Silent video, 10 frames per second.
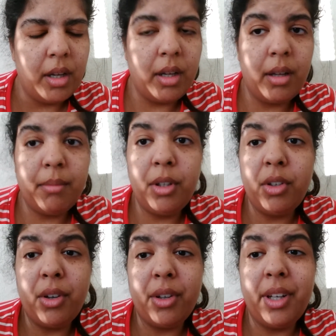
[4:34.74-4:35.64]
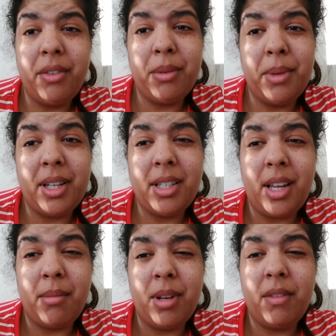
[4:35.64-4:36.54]
You know, I'll never make a
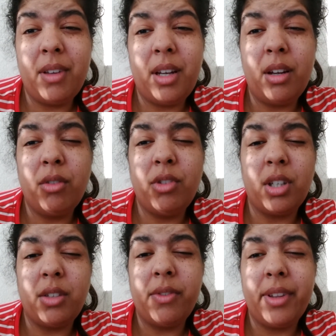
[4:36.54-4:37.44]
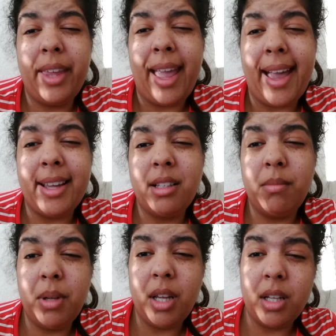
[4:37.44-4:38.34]
10-minute video just for the ads
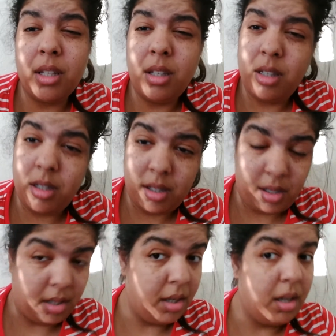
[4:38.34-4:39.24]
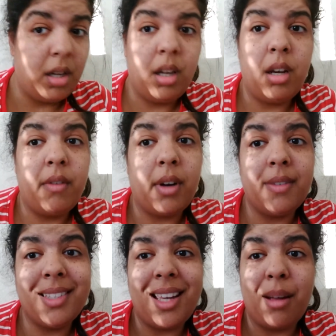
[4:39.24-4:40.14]
because it
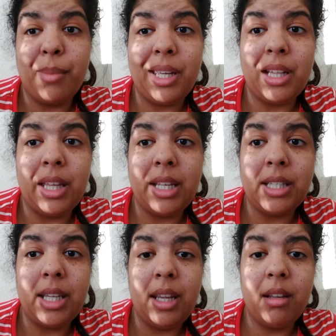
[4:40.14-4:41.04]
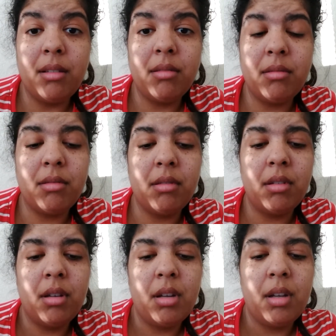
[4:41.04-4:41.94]
involves not being lazy.
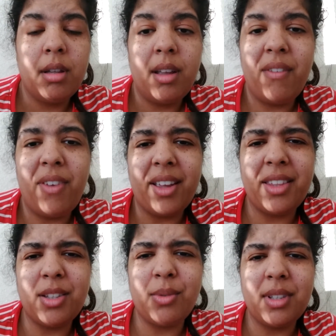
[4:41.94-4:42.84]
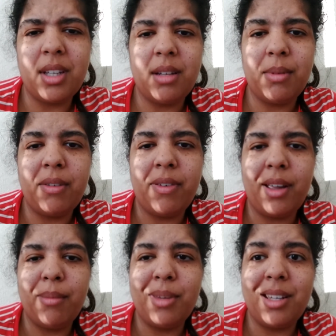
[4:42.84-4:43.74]
In fact, this one's going to be
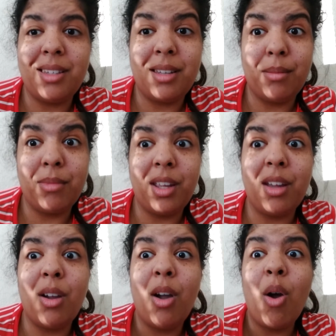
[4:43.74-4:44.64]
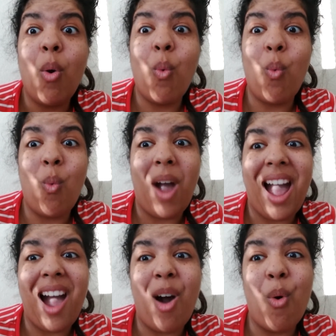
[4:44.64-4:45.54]
5 minutes and I'm like,
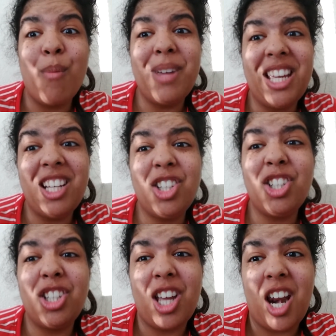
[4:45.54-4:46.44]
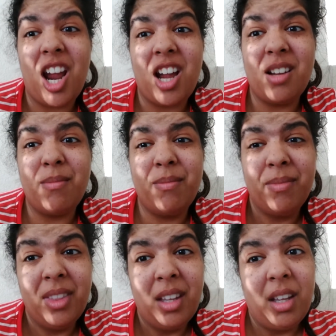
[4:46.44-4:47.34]
wow, bitch, shut up.
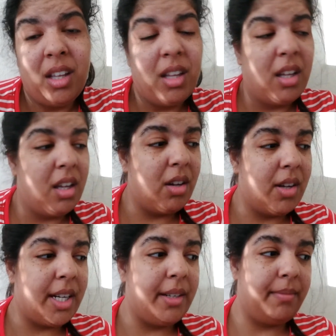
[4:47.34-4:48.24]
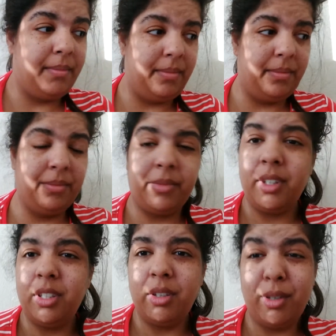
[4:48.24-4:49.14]
Okay,
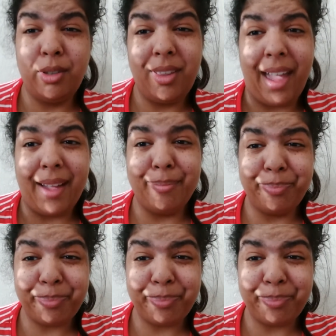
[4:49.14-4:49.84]
so I'll do that.